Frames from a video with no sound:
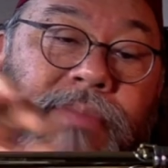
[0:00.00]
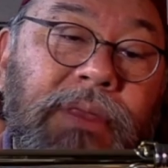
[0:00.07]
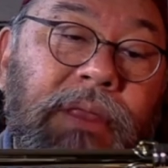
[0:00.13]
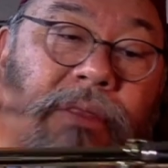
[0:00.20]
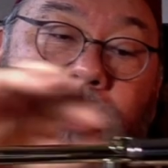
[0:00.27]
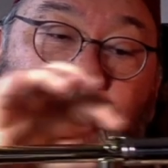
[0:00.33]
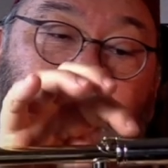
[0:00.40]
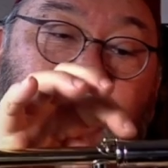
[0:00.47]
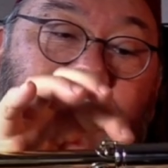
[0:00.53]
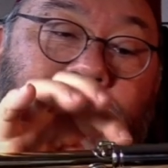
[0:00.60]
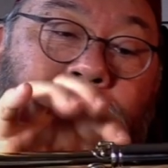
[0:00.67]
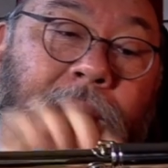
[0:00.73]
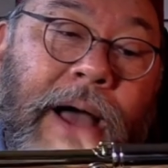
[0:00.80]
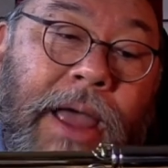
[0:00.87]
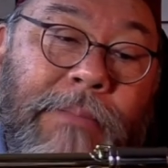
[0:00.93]
the lead
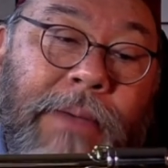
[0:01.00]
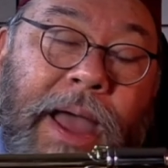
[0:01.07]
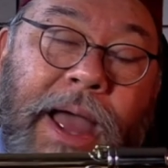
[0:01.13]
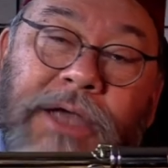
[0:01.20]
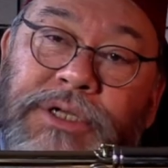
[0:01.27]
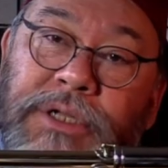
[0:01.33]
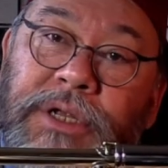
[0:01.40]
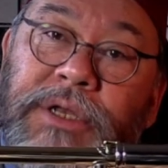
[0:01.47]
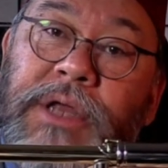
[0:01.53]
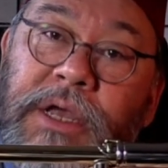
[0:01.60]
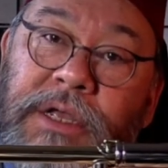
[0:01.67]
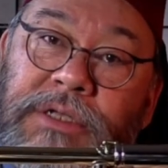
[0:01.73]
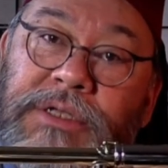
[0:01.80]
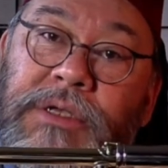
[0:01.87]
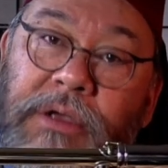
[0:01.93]
pipe actually
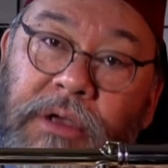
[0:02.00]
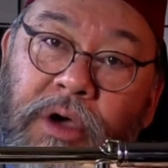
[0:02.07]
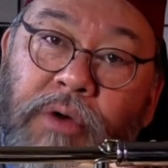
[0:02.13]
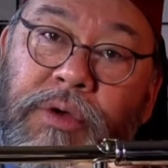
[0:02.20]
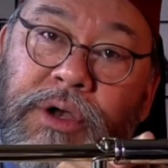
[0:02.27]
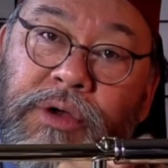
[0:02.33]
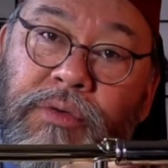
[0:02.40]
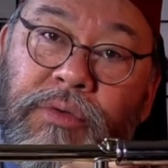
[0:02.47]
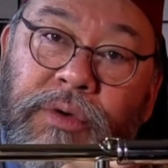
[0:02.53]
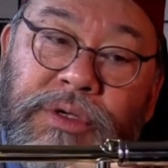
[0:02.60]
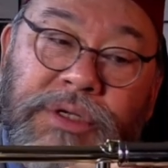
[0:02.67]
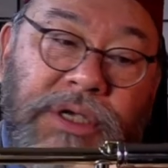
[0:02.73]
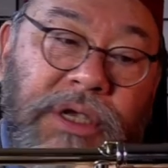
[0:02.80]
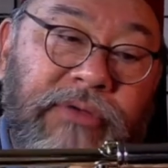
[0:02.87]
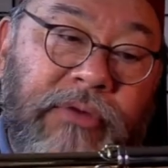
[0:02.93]
does go into a
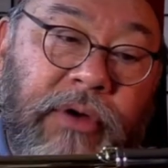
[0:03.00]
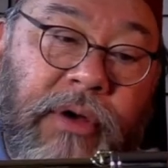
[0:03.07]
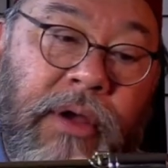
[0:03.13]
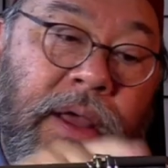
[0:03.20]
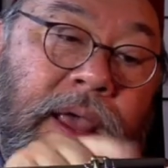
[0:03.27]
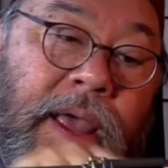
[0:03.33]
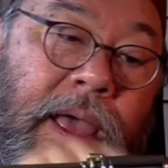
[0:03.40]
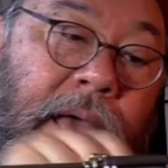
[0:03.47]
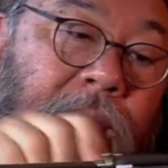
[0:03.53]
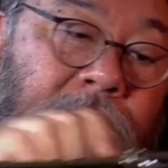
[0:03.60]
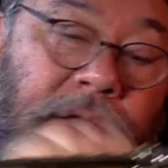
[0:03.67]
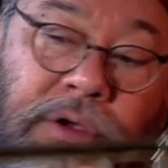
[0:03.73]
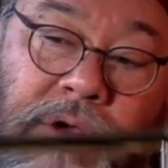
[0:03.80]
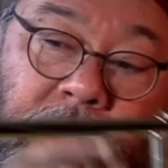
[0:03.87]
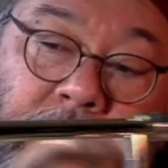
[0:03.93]
receiver, and
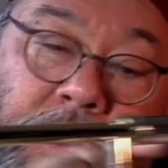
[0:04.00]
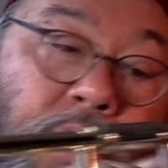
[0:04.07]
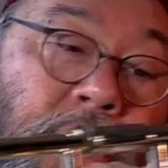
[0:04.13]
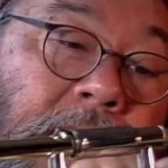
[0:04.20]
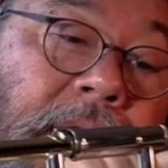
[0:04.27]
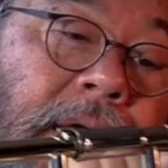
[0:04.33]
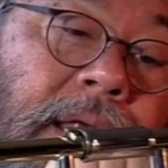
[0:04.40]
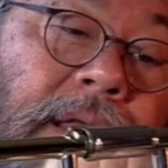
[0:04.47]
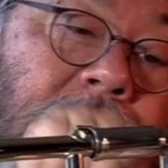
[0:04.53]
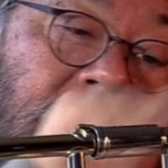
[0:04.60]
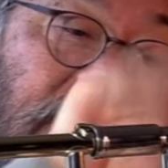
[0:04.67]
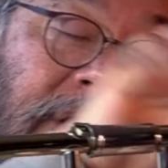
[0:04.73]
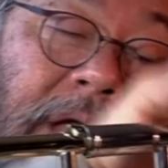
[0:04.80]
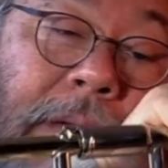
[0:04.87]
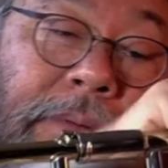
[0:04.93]
you can look into the
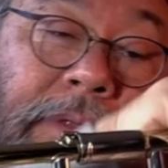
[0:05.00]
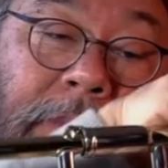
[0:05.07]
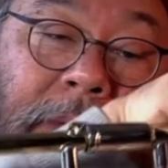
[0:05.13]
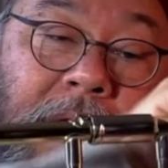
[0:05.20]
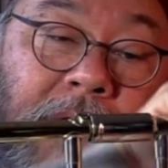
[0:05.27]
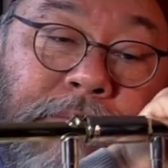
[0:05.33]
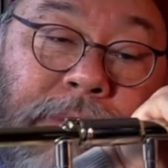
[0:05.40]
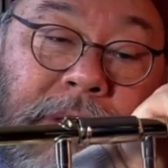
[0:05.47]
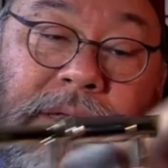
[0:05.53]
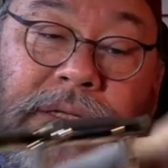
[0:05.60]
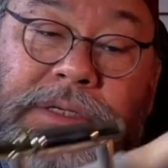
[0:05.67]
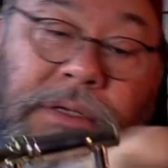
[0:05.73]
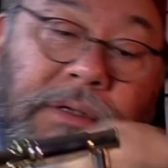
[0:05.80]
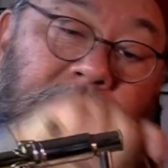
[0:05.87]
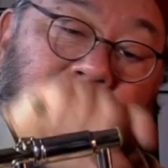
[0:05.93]
top of the mouthpiece,